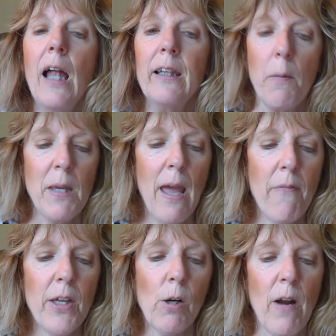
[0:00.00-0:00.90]
Let me
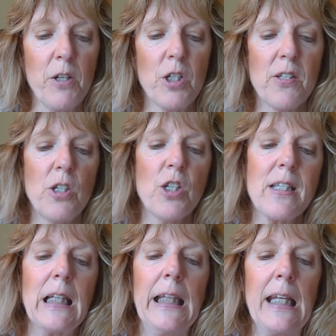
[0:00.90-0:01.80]
have the crutches and
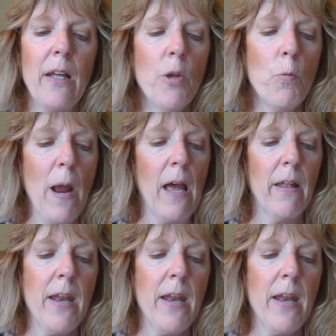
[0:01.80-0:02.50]
just lean on the rail